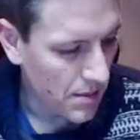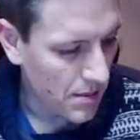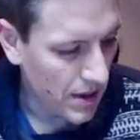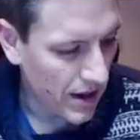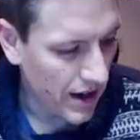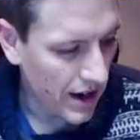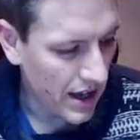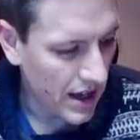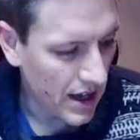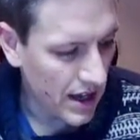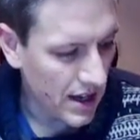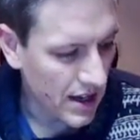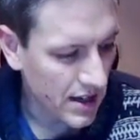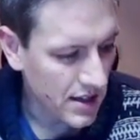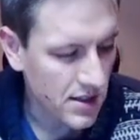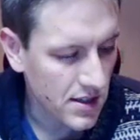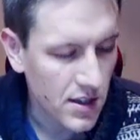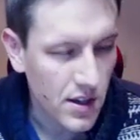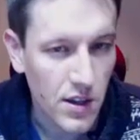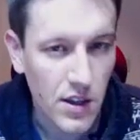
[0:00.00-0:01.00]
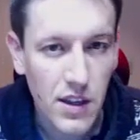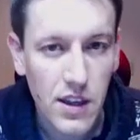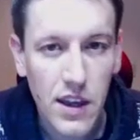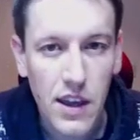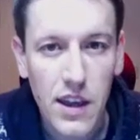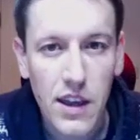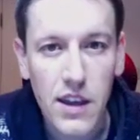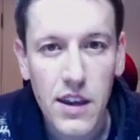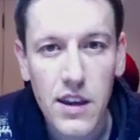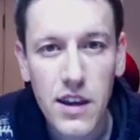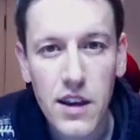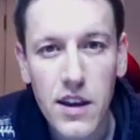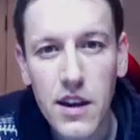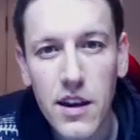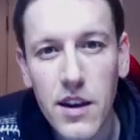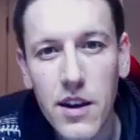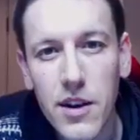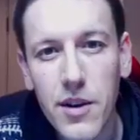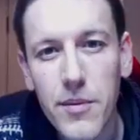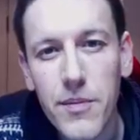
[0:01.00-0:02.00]
x, okay,
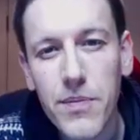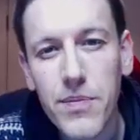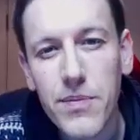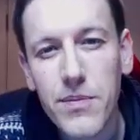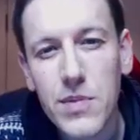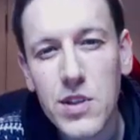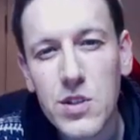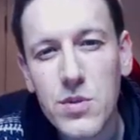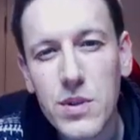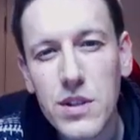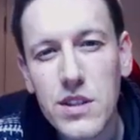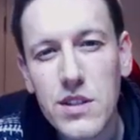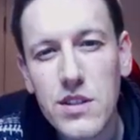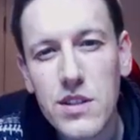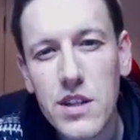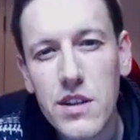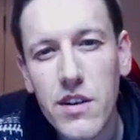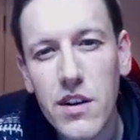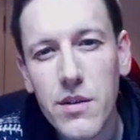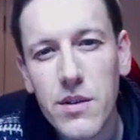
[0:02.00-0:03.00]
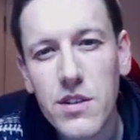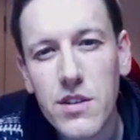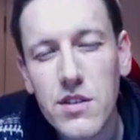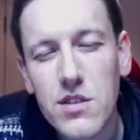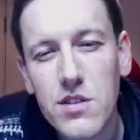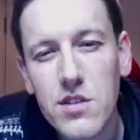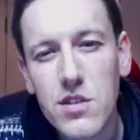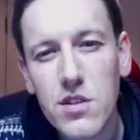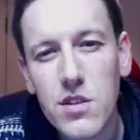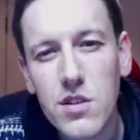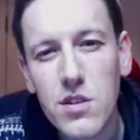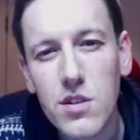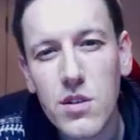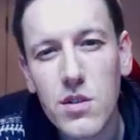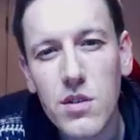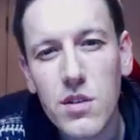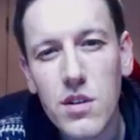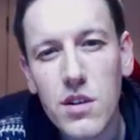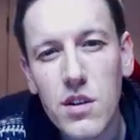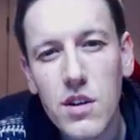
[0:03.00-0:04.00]
between 0 and
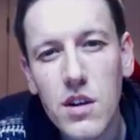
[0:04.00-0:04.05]
2,